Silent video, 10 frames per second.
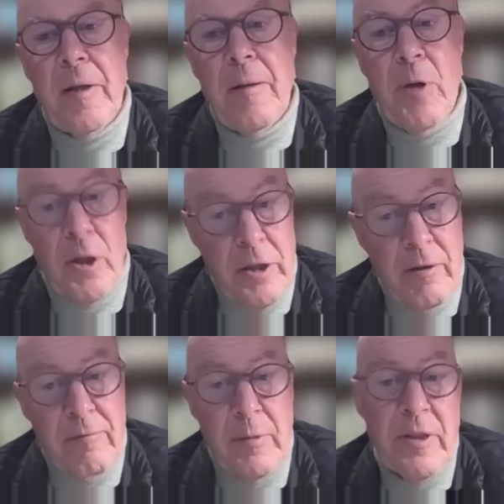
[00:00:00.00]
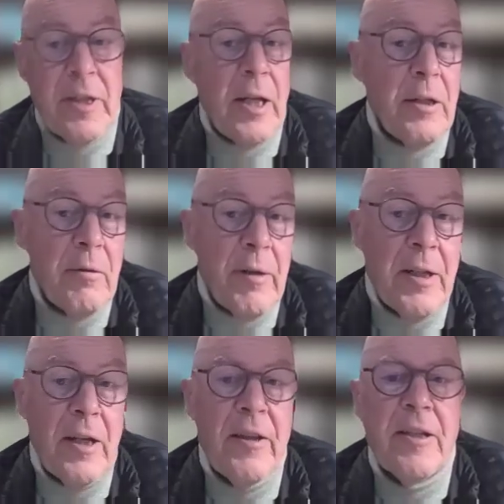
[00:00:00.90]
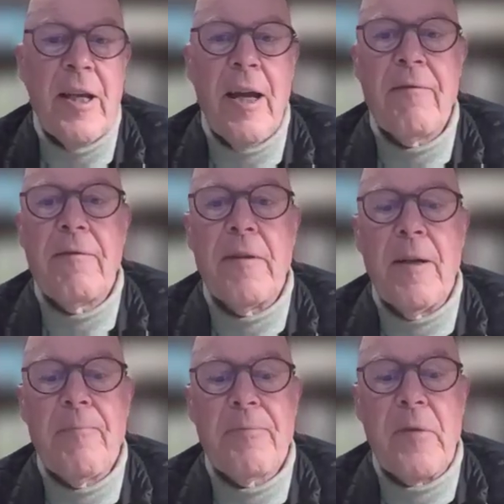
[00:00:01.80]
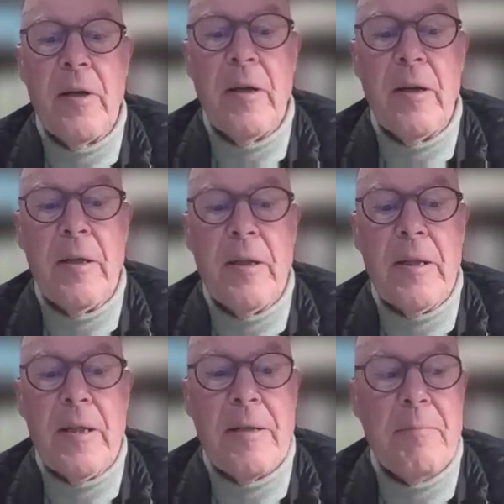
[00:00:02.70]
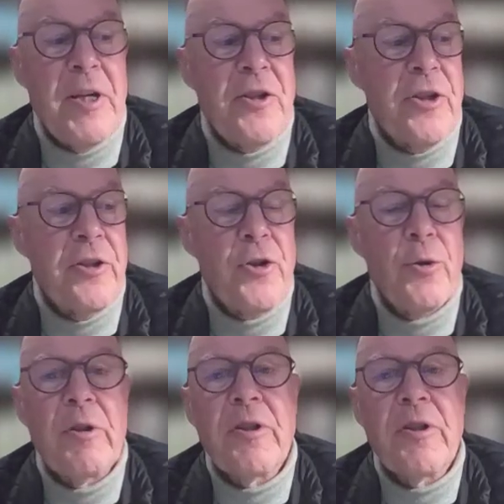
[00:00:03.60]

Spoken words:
parts of Monsanto and others have, and major insurance